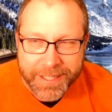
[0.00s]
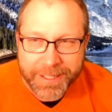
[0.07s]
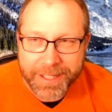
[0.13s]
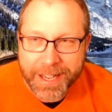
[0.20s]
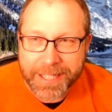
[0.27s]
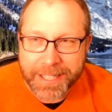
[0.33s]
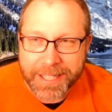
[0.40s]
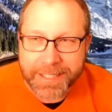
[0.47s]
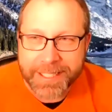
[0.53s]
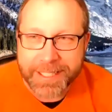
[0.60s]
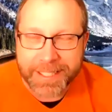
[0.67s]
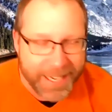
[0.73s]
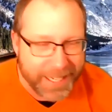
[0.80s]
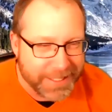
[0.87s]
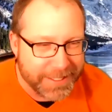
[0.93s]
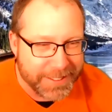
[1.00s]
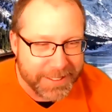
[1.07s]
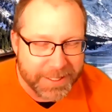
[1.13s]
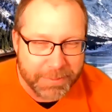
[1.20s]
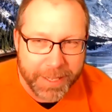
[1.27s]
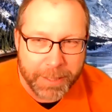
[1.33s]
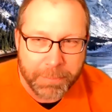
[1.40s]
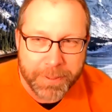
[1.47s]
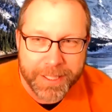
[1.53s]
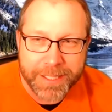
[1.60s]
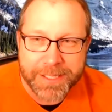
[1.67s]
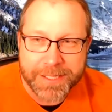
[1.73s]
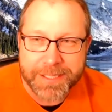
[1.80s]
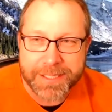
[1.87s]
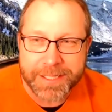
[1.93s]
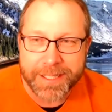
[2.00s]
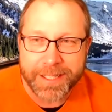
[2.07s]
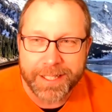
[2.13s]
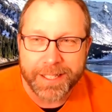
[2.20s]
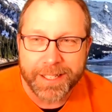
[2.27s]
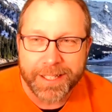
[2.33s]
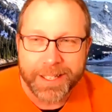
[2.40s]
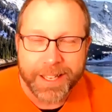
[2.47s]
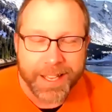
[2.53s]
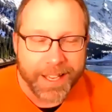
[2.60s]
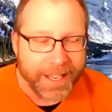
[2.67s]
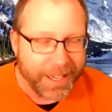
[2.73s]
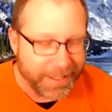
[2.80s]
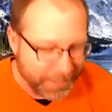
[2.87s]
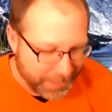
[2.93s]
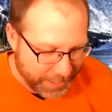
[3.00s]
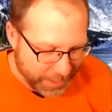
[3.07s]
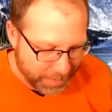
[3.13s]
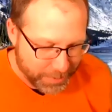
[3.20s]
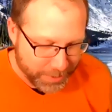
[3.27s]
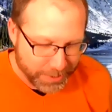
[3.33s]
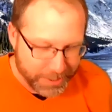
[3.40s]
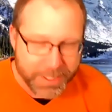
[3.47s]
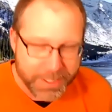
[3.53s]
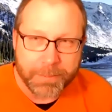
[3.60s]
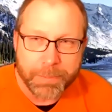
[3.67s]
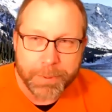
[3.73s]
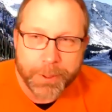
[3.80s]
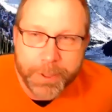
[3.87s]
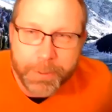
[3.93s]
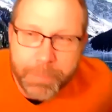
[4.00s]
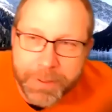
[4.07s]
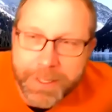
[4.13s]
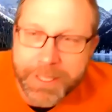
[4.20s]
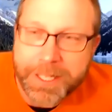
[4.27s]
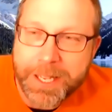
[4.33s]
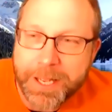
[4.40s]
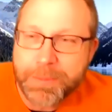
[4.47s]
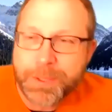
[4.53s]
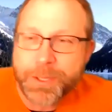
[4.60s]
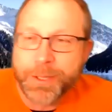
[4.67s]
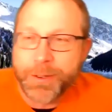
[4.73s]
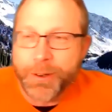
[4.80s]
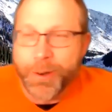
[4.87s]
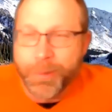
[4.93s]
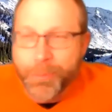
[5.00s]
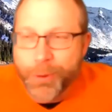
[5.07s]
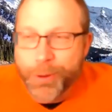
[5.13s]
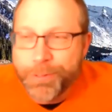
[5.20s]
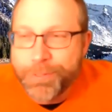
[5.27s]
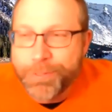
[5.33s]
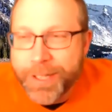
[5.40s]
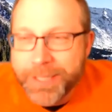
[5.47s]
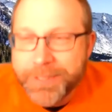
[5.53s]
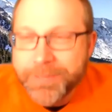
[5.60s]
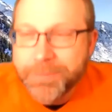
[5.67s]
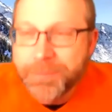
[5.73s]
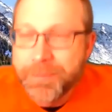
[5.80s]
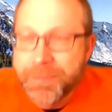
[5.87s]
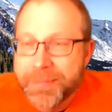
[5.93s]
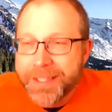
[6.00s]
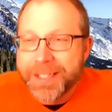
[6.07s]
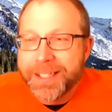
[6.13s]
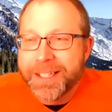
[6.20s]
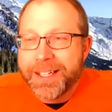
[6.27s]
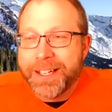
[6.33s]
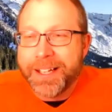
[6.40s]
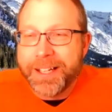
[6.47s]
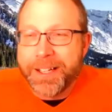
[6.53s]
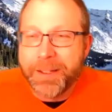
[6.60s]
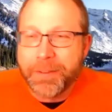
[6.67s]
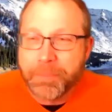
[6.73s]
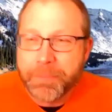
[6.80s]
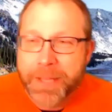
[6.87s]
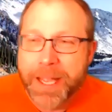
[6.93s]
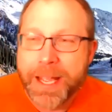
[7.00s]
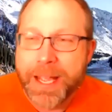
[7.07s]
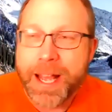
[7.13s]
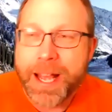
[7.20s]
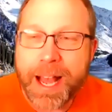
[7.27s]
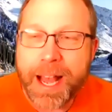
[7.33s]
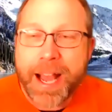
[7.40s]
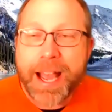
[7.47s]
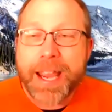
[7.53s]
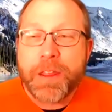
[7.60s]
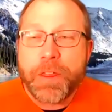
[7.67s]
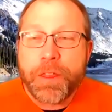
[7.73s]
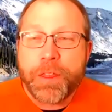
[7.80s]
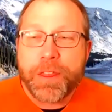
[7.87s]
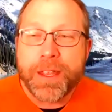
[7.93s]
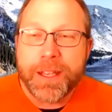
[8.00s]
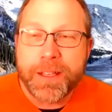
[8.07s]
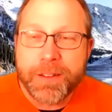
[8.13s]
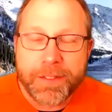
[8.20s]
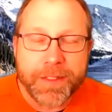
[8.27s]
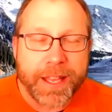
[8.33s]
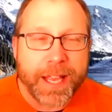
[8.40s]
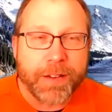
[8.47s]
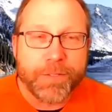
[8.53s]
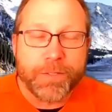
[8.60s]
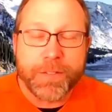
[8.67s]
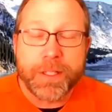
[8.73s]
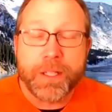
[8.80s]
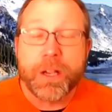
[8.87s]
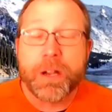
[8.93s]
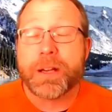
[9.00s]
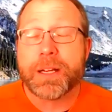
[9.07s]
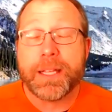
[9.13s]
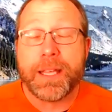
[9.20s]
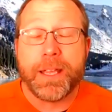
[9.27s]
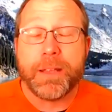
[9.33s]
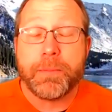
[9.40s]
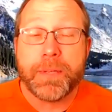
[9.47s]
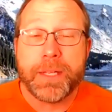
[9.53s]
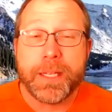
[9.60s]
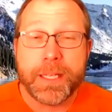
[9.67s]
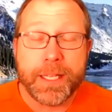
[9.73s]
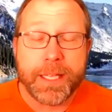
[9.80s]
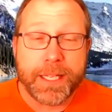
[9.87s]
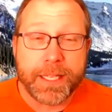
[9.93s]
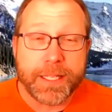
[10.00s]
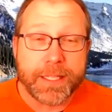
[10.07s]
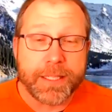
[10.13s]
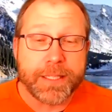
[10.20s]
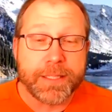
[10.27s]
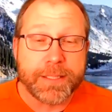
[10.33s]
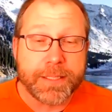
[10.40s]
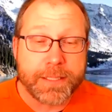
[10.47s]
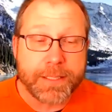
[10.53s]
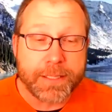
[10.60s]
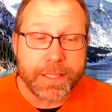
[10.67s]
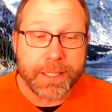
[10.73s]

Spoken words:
not connected to my PC, and the games are simpler, but the games are more fun. I think that VR gaming is